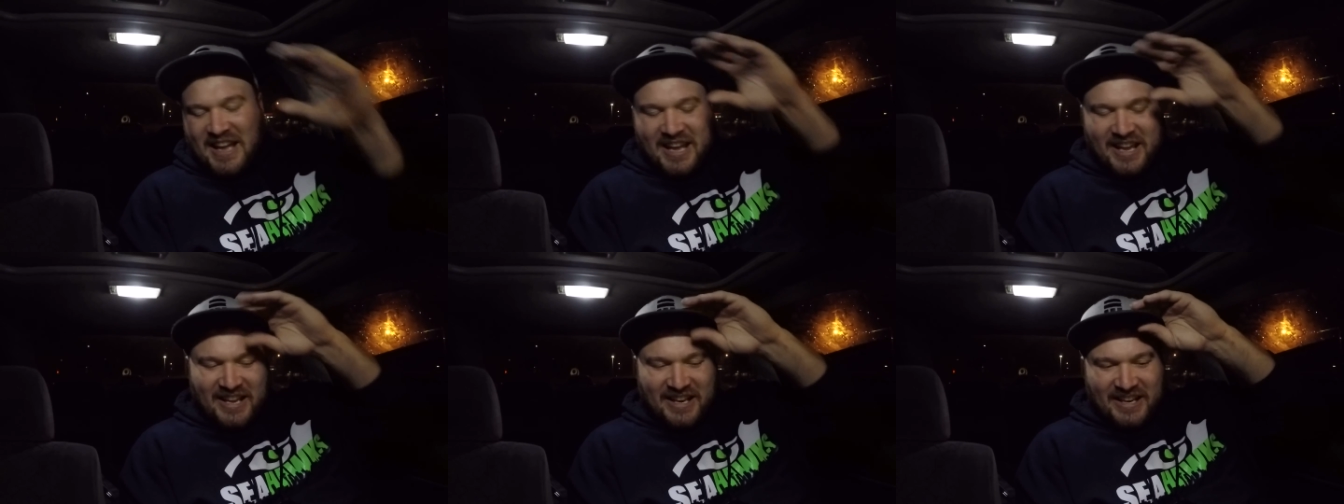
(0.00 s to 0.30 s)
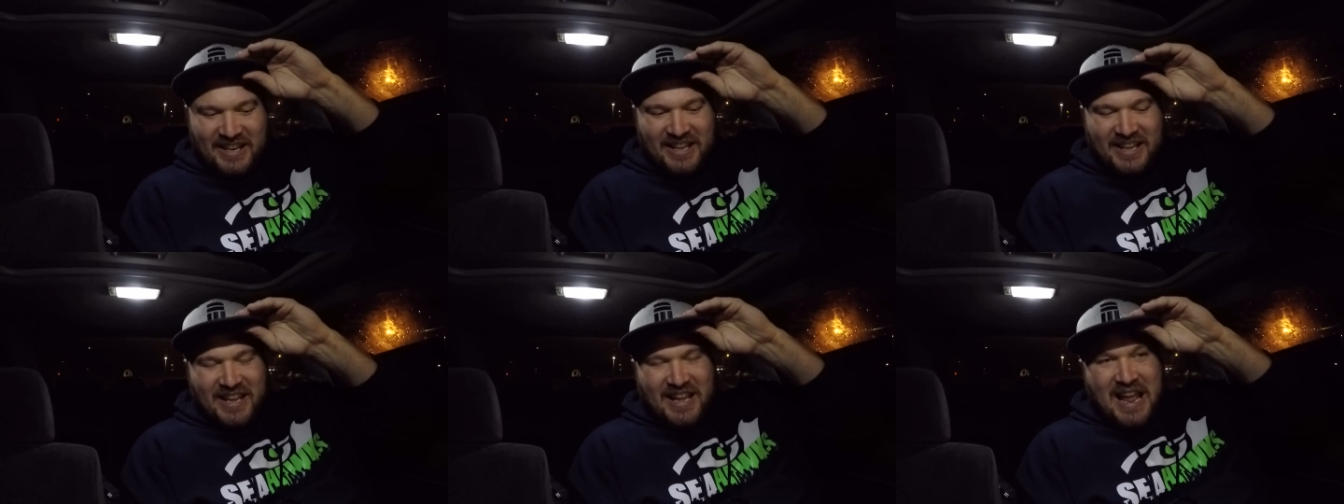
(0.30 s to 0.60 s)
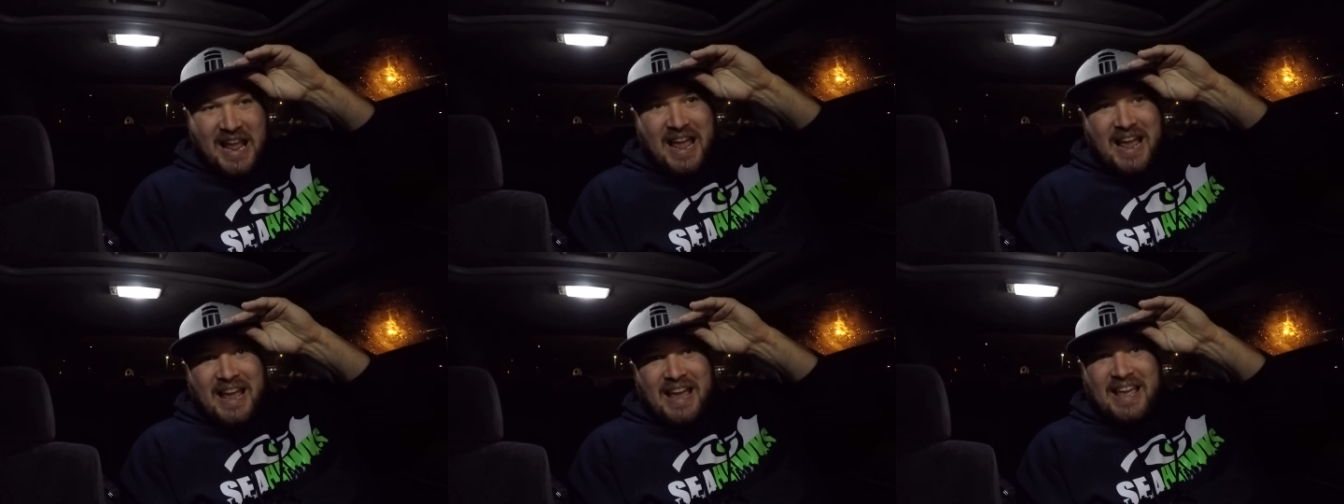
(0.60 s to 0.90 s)
And
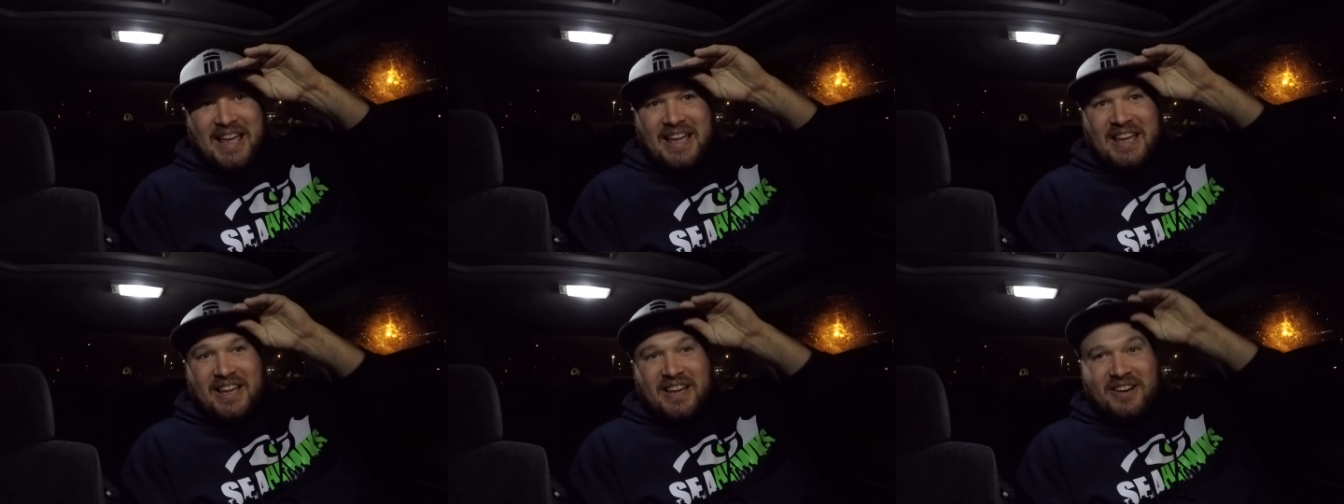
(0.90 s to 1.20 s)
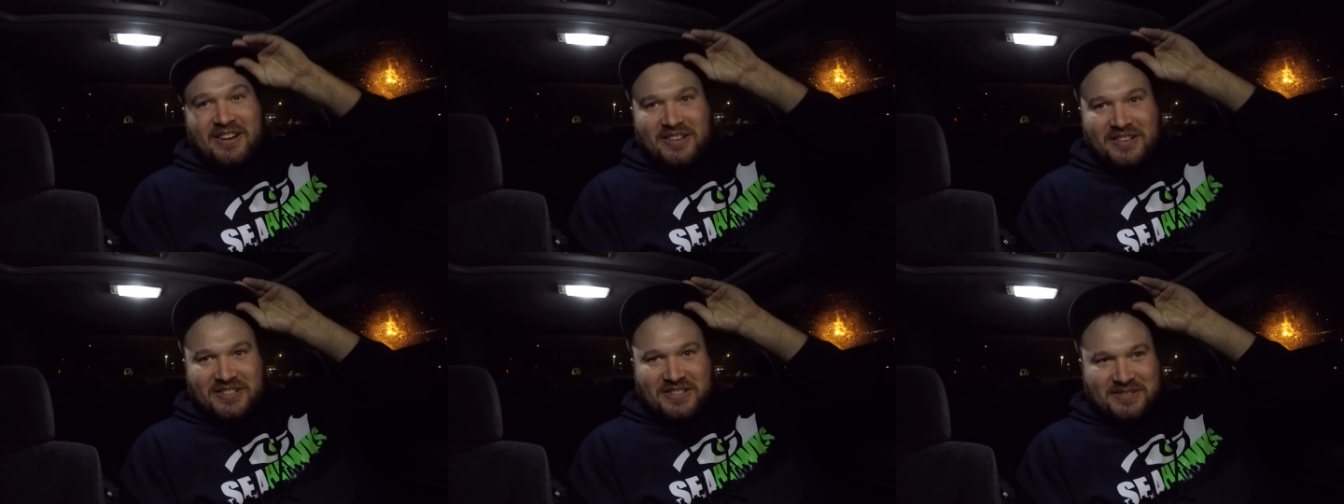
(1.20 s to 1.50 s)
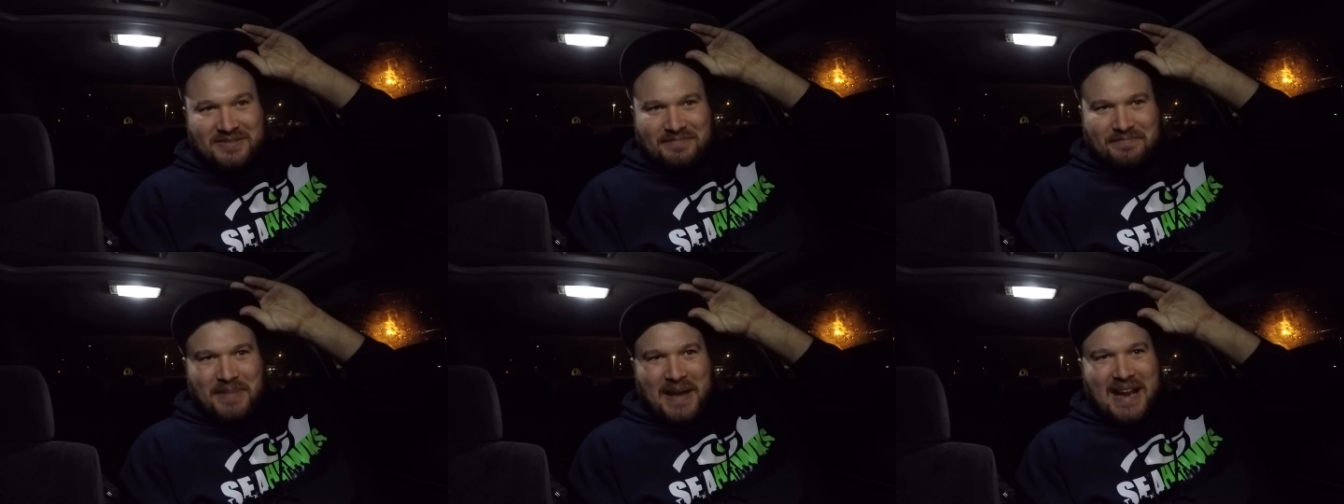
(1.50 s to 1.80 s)
he
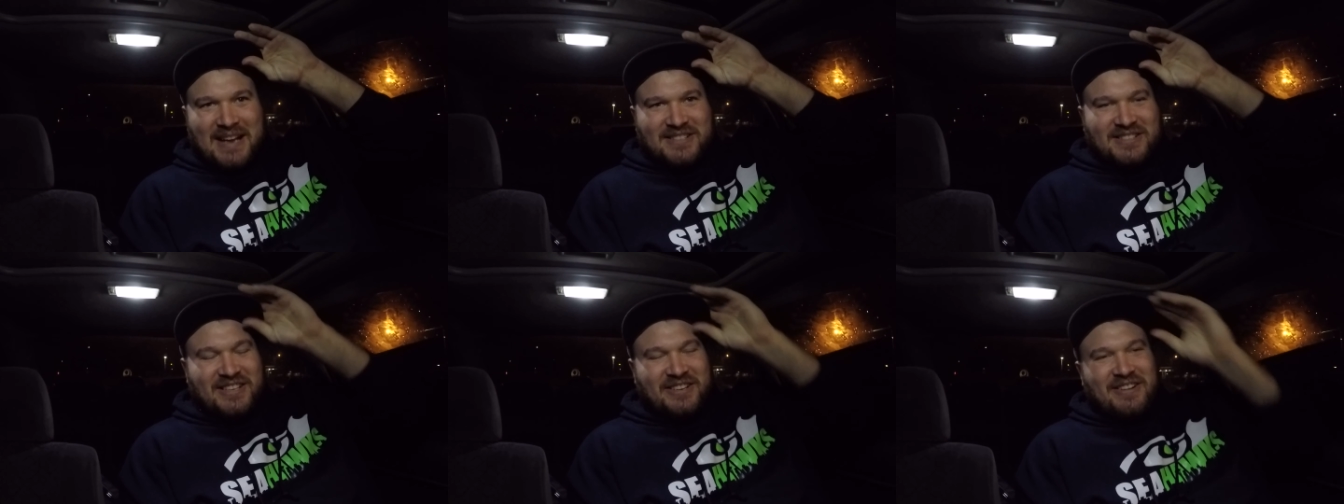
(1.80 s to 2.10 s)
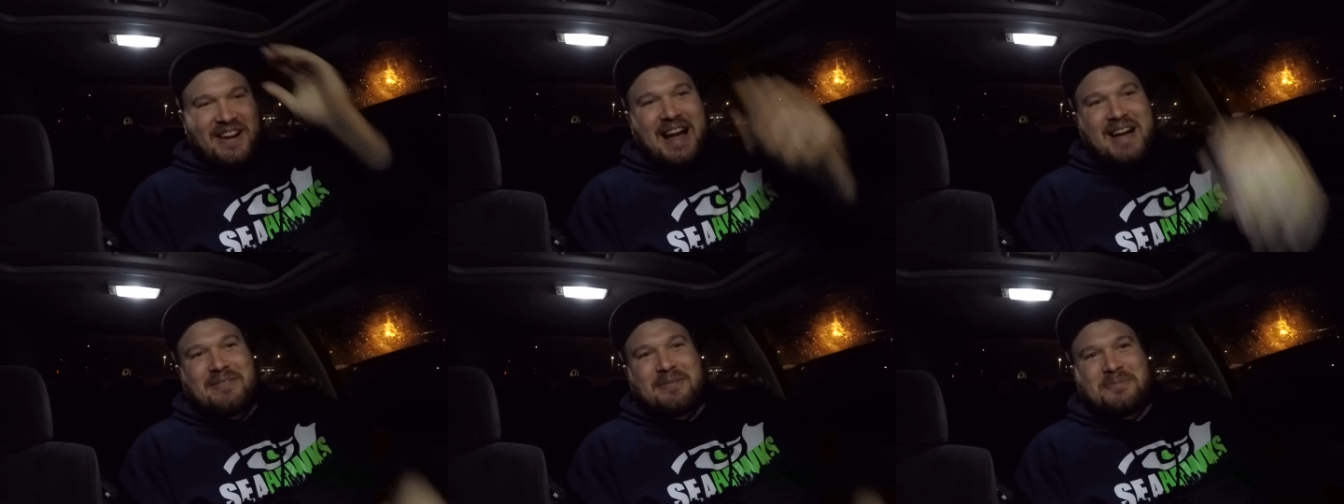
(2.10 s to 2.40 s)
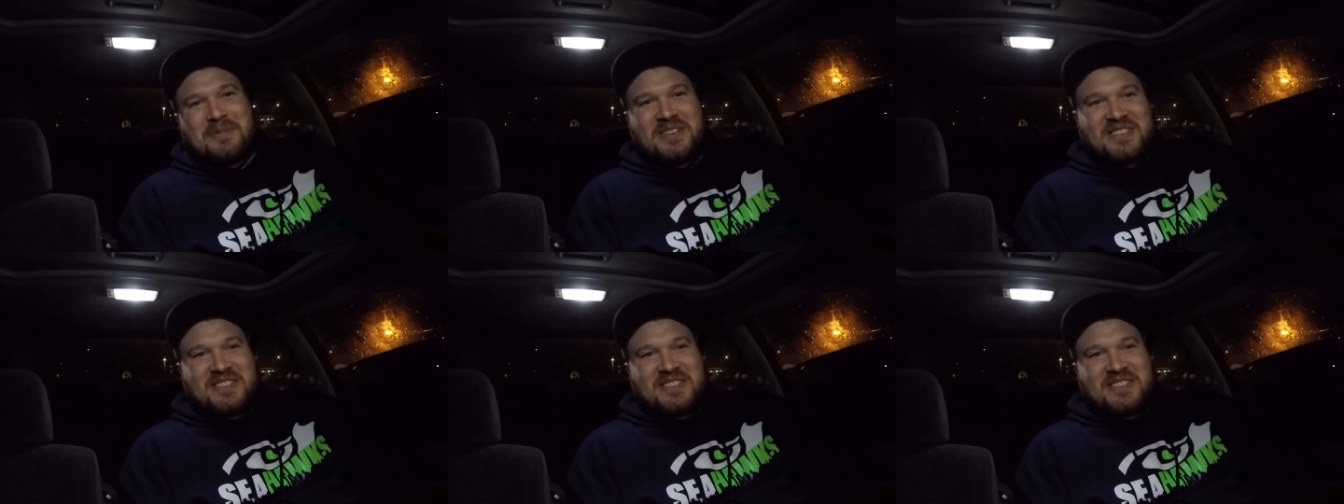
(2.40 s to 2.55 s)
goes back to grab him.